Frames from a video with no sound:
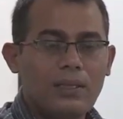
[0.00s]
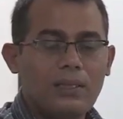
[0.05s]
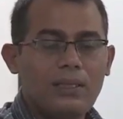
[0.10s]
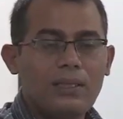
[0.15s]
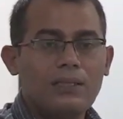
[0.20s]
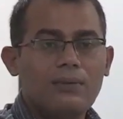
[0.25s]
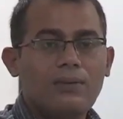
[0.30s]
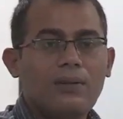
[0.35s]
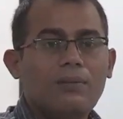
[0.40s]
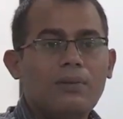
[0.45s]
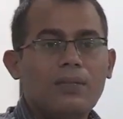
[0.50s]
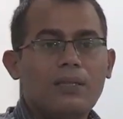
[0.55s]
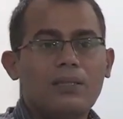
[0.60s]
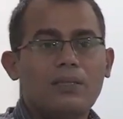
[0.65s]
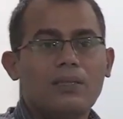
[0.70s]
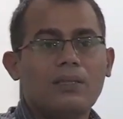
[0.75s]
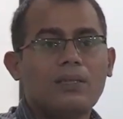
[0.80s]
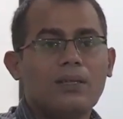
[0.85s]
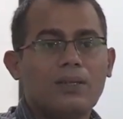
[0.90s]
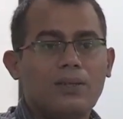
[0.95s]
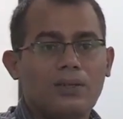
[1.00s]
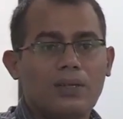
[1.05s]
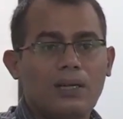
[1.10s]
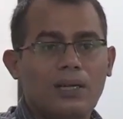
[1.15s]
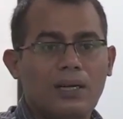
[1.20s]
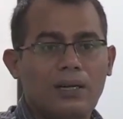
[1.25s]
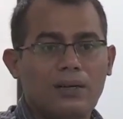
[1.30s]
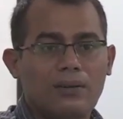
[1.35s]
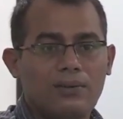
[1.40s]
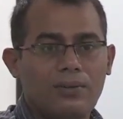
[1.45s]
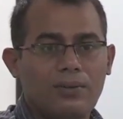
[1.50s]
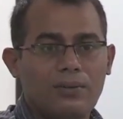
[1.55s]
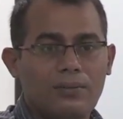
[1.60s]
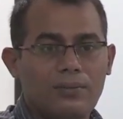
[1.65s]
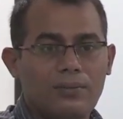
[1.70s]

This will be the third order landform.